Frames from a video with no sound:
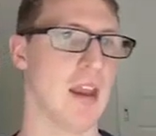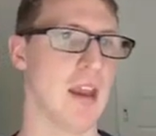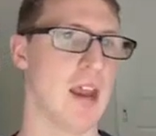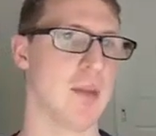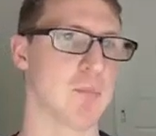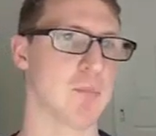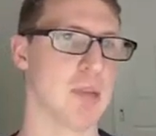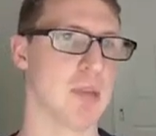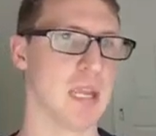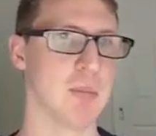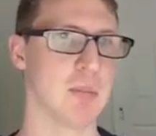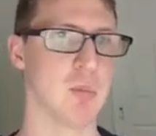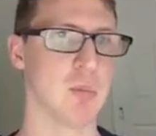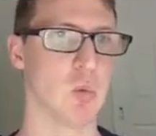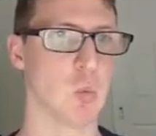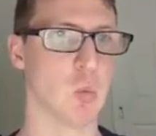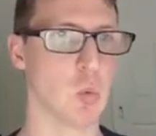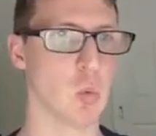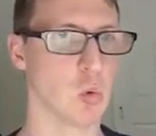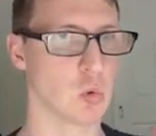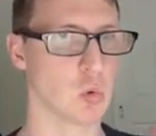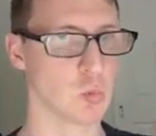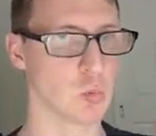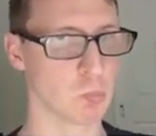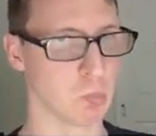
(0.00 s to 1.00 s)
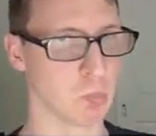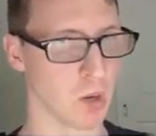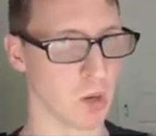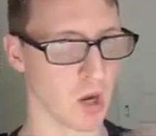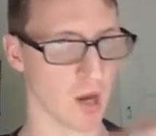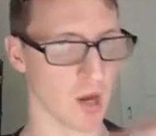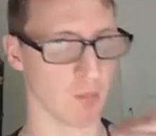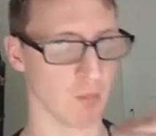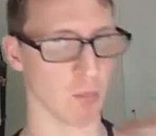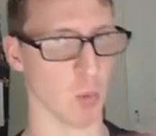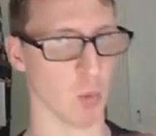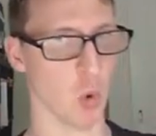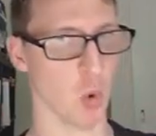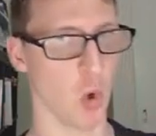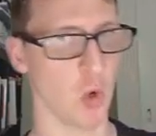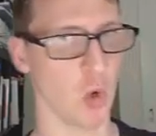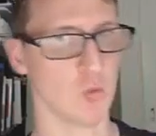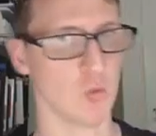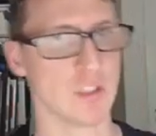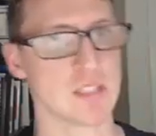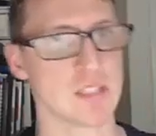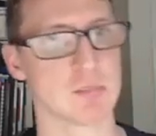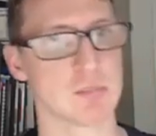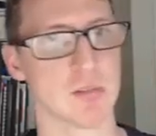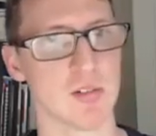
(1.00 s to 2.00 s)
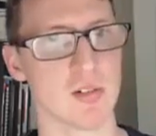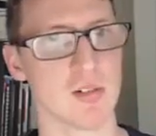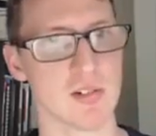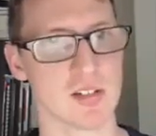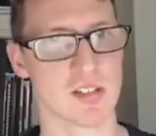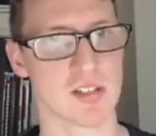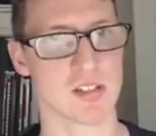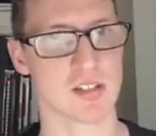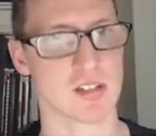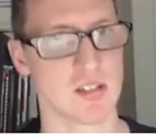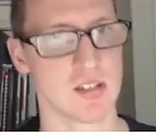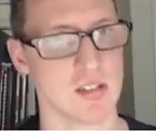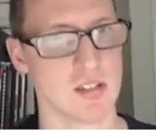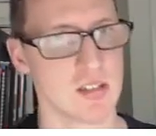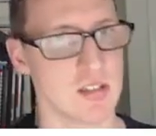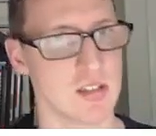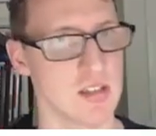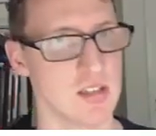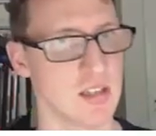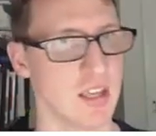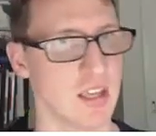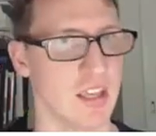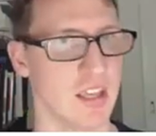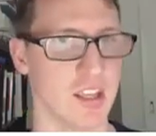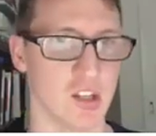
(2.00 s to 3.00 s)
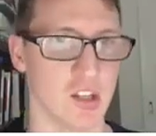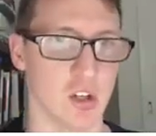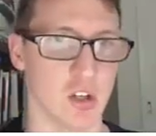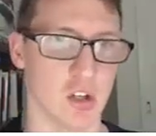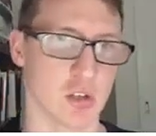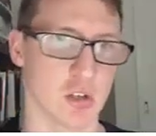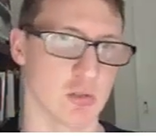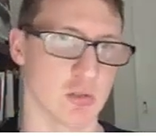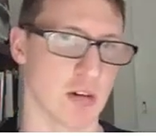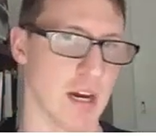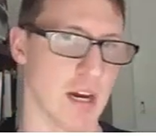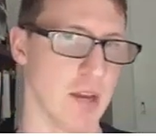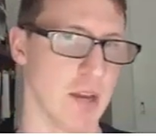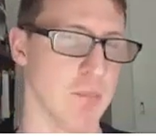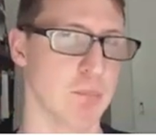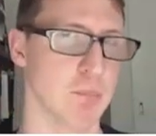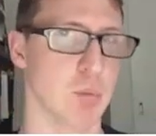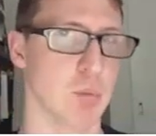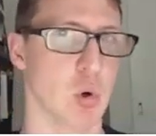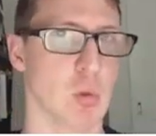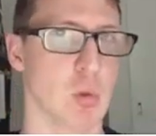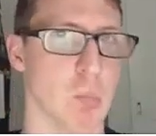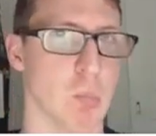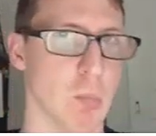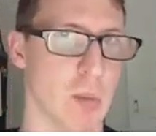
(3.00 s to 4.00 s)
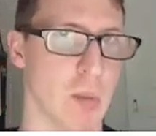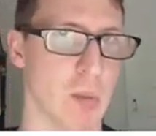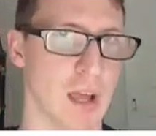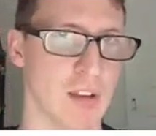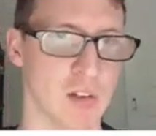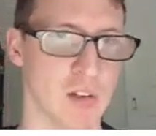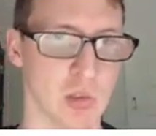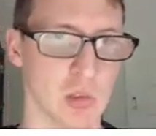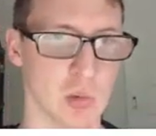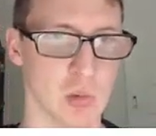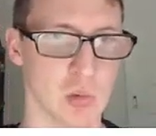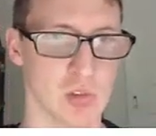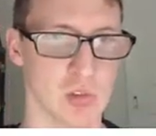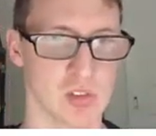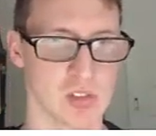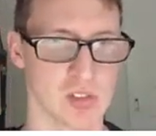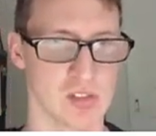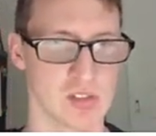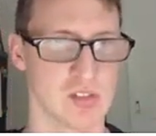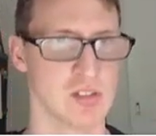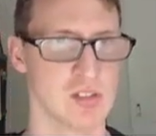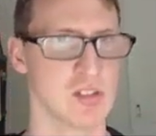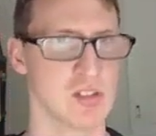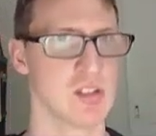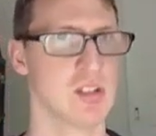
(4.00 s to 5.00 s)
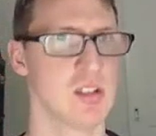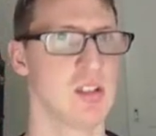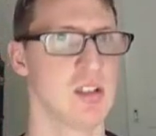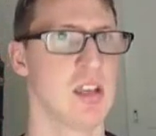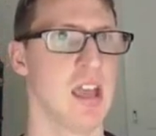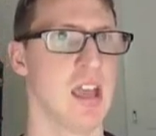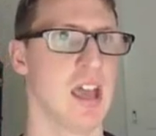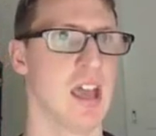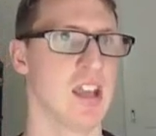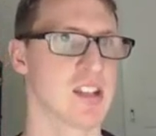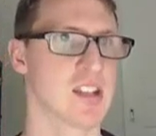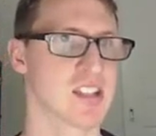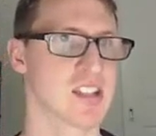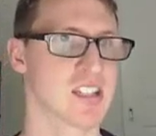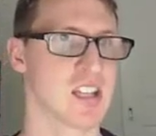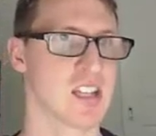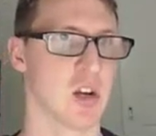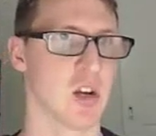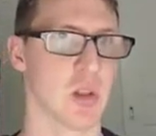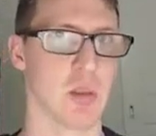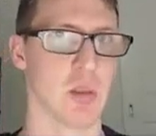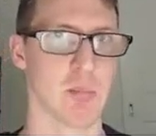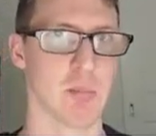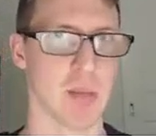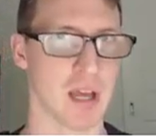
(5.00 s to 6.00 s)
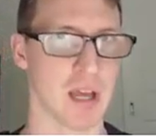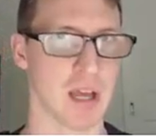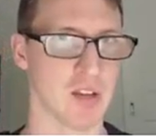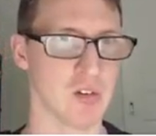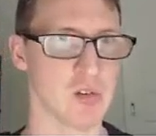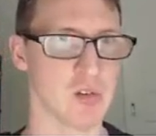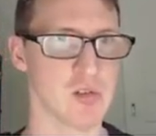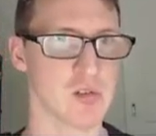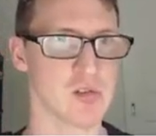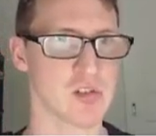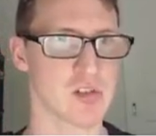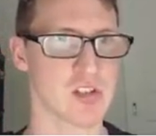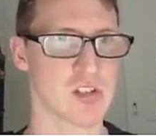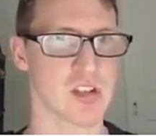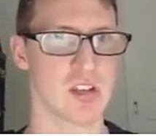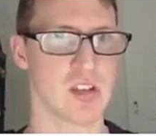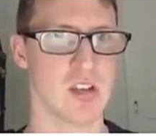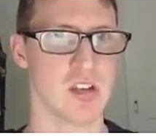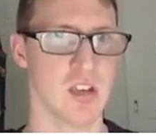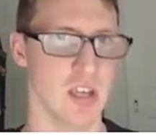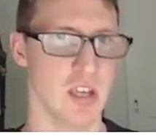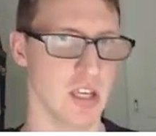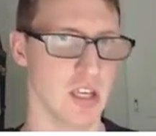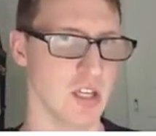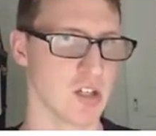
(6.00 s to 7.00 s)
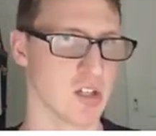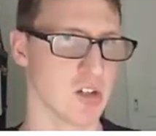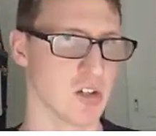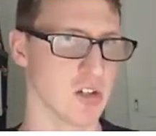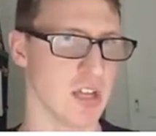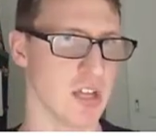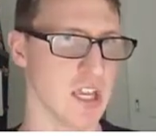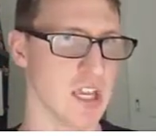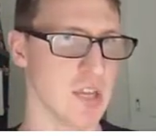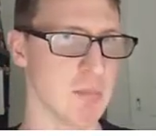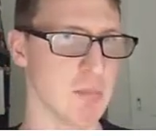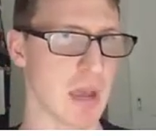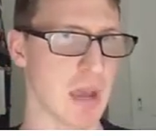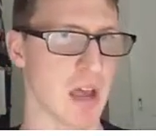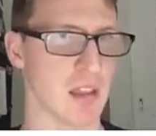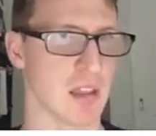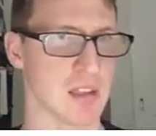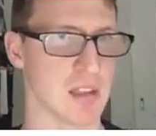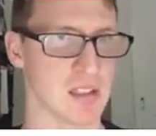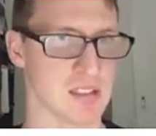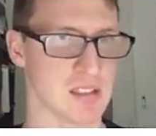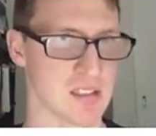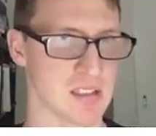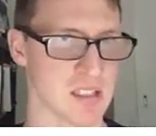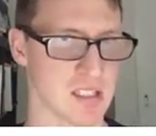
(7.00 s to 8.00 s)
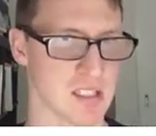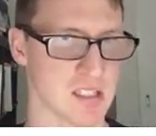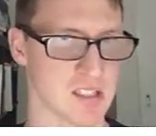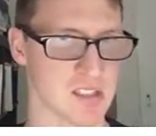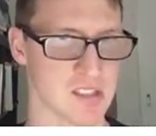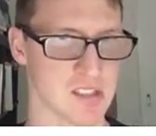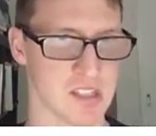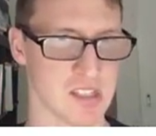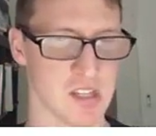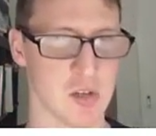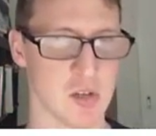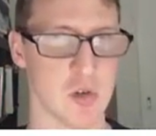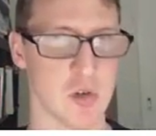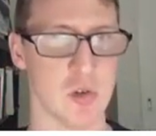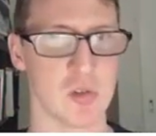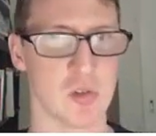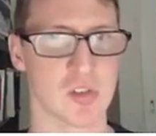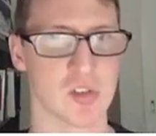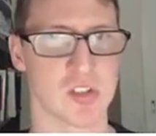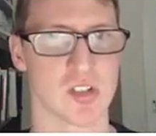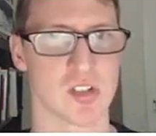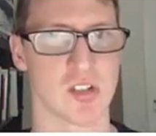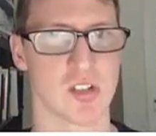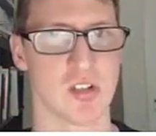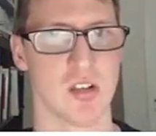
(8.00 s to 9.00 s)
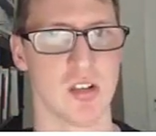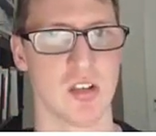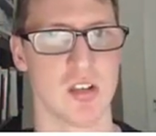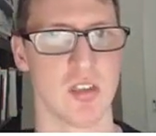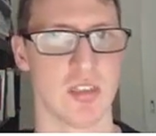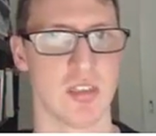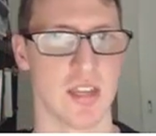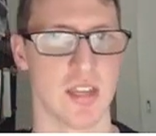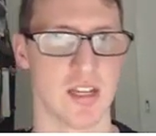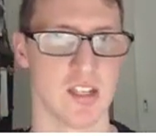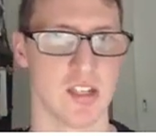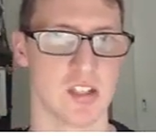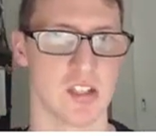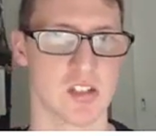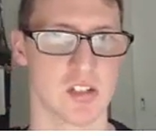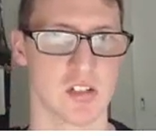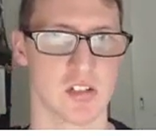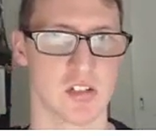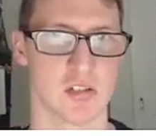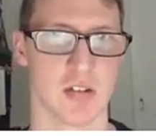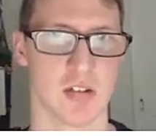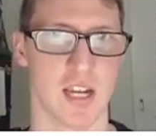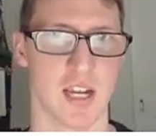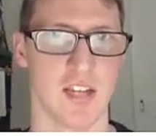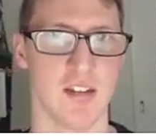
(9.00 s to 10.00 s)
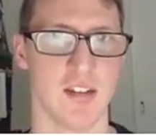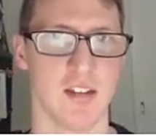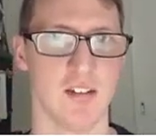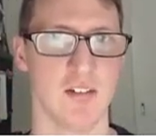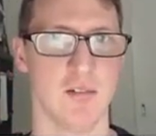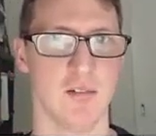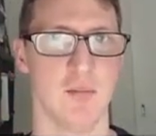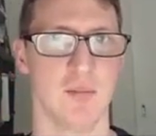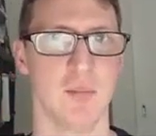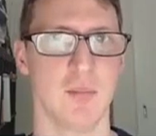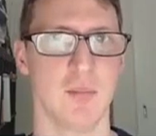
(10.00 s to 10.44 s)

And people will buy more of his books. He could create book bundles and sell the bundles. He could email his list deals that he's created.